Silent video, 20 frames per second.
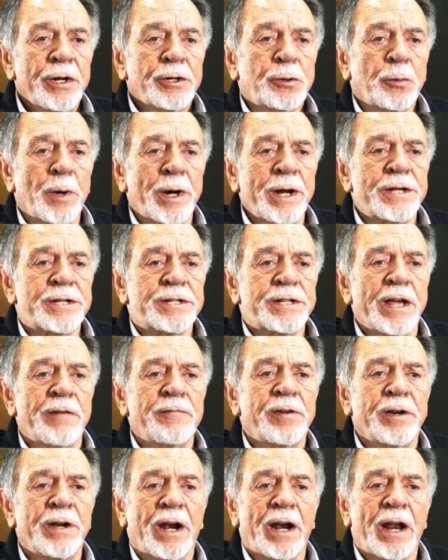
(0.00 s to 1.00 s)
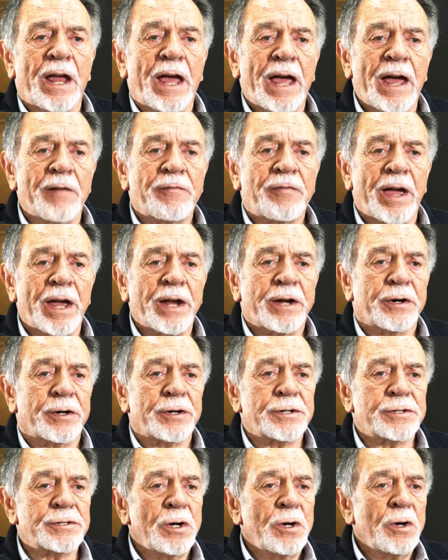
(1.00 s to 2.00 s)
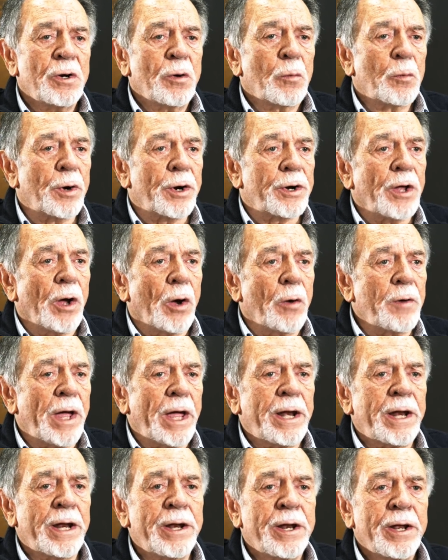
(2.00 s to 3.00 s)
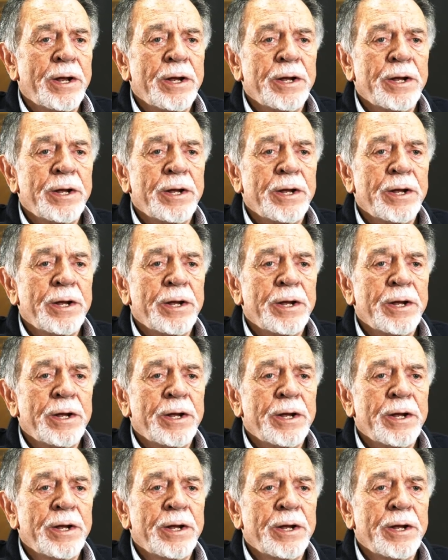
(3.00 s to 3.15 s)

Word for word: twenty-seven and a half acres were donated,